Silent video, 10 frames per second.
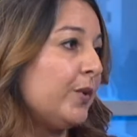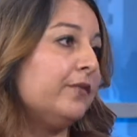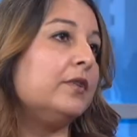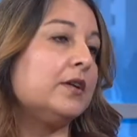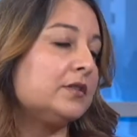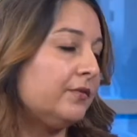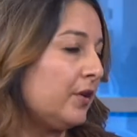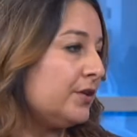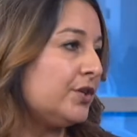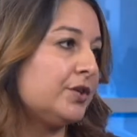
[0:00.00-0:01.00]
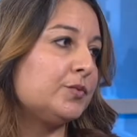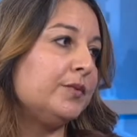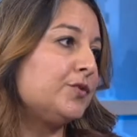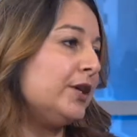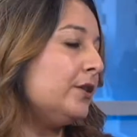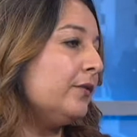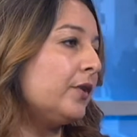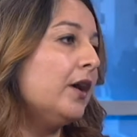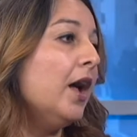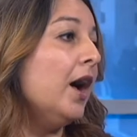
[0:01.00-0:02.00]
We have lots of volunteers. We've trained
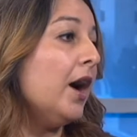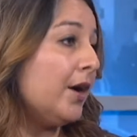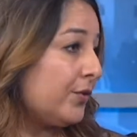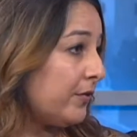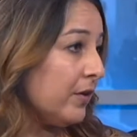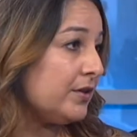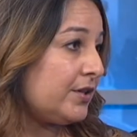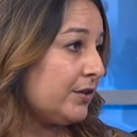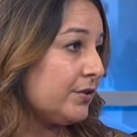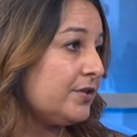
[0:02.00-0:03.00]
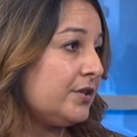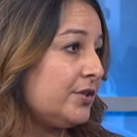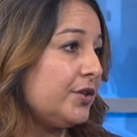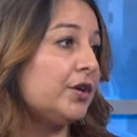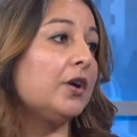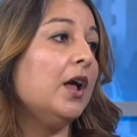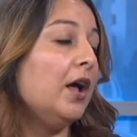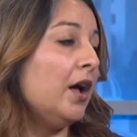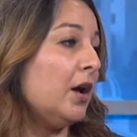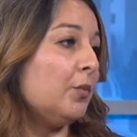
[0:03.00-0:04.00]
over 100 volunteers this year.
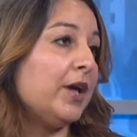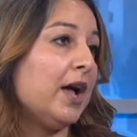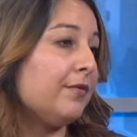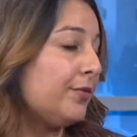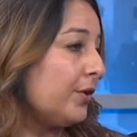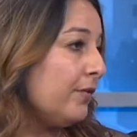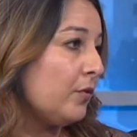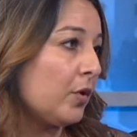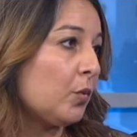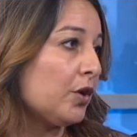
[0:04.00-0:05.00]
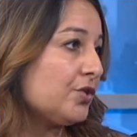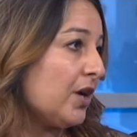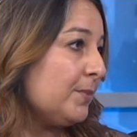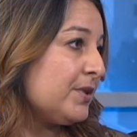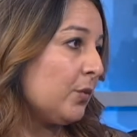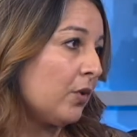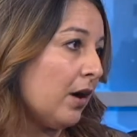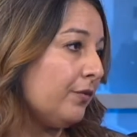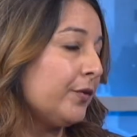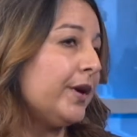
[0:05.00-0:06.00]
We have 34 workshops that we're
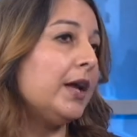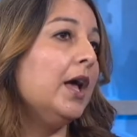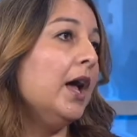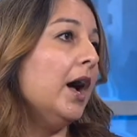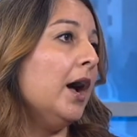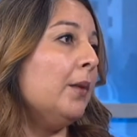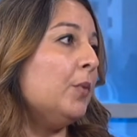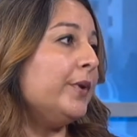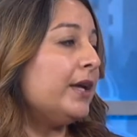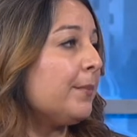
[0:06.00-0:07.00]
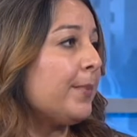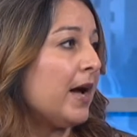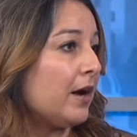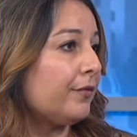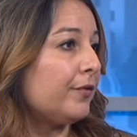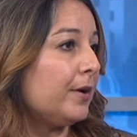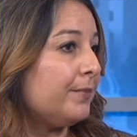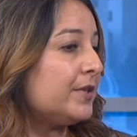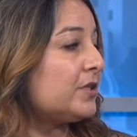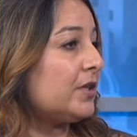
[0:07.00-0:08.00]
offering. When we get back from
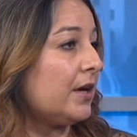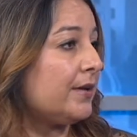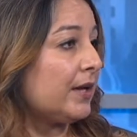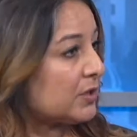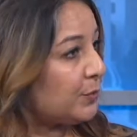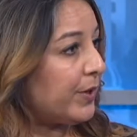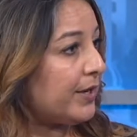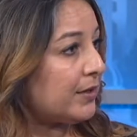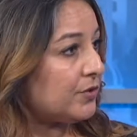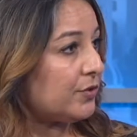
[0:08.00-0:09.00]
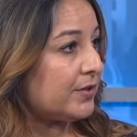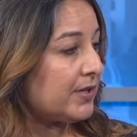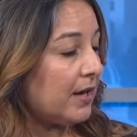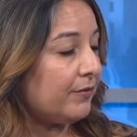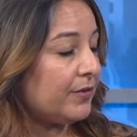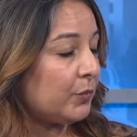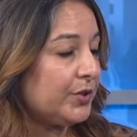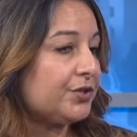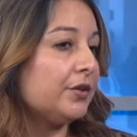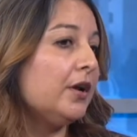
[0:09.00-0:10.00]
this next break that students have in the
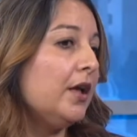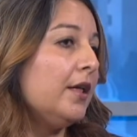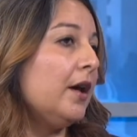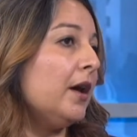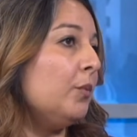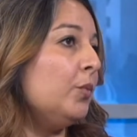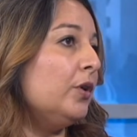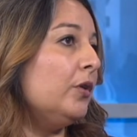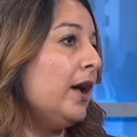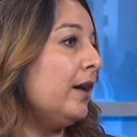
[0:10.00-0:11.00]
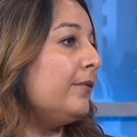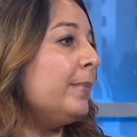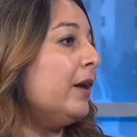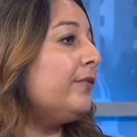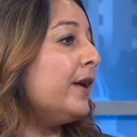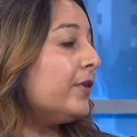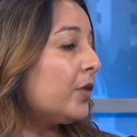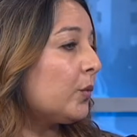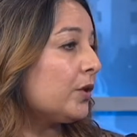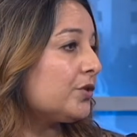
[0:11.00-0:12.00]
winter, we'll have about 5
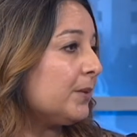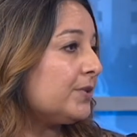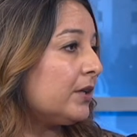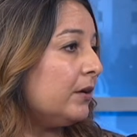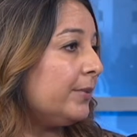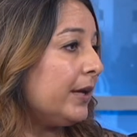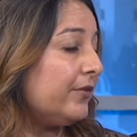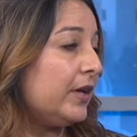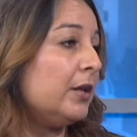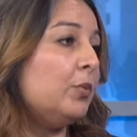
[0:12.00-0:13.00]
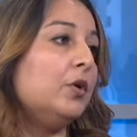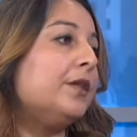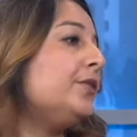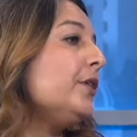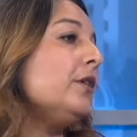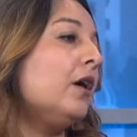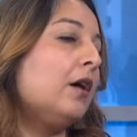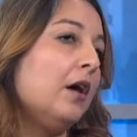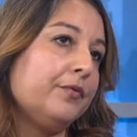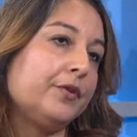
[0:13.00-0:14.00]
other workshops workshops that will be available, and they
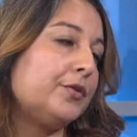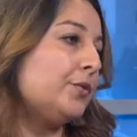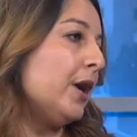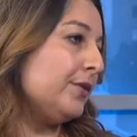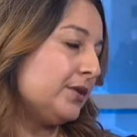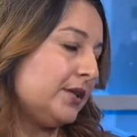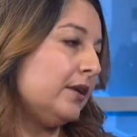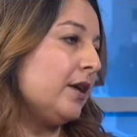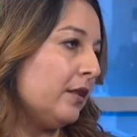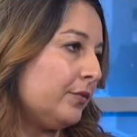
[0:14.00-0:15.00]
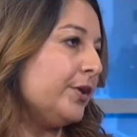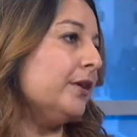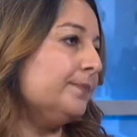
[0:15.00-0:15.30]
are offered throughout the state of California.